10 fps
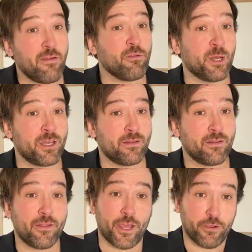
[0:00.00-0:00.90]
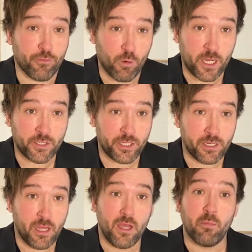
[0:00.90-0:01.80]
Hey everybody, thank you for watching.
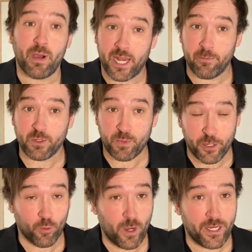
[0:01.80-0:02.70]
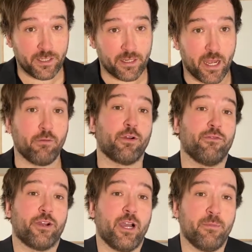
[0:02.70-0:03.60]
My name is Peter White. I work
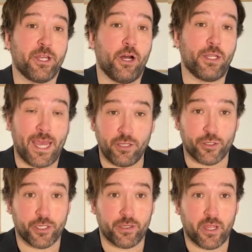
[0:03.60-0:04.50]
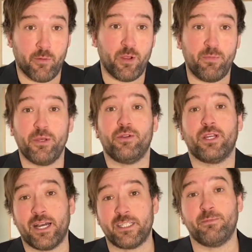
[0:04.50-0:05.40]
for a company called Enjine, and we build
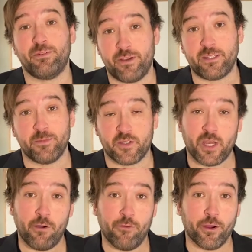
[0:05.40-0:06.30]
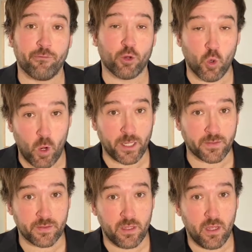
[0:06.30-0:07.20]
custom investment software for
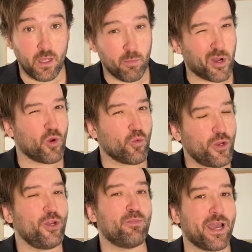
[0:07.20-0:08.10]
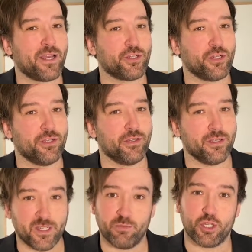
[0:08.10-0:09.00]
quants. But our real passion
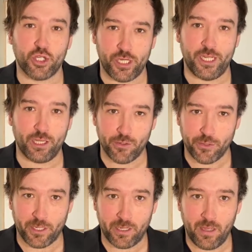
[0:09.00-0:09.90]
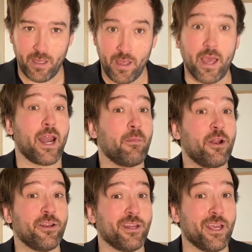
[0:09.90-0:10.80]
is machine learning. And I'm
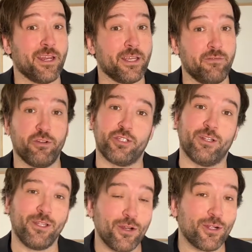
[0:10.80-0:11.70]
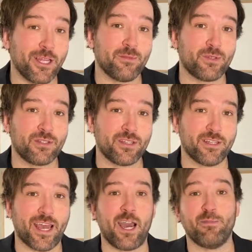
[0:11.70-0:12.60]
here today to give you just a little glimpse
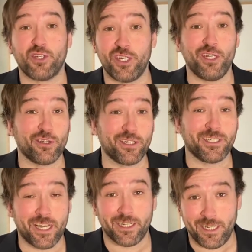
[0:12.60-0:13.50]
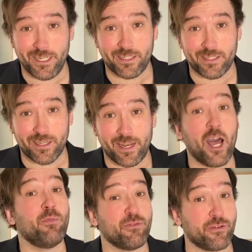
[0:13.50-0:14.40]
into how machine learning techniques can
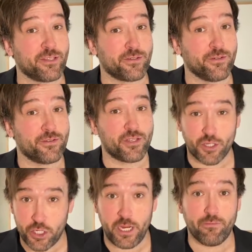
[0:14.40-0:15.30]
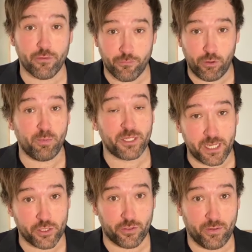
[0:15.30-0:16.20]
help investors achieve their full
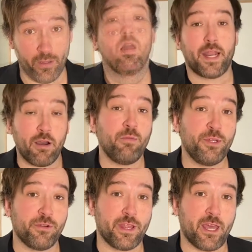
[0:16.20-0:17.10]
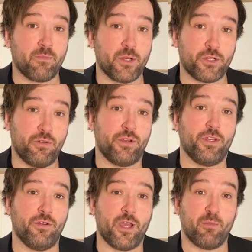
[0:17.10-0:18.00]
potential. And I will be doing that by showing
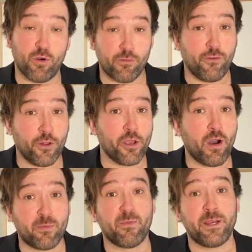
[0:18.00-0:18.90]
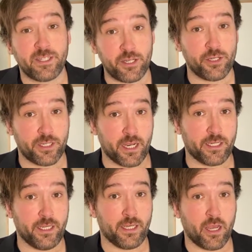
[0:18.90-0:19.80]
you a portfolio optimization
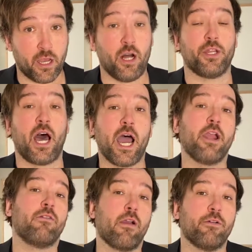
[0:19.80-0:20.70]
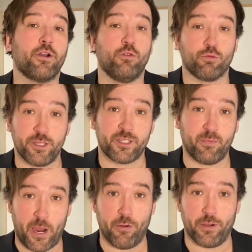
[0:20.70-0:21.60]
technique called Hierarchical
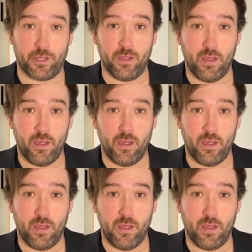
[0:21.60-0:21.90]
Risk Parity.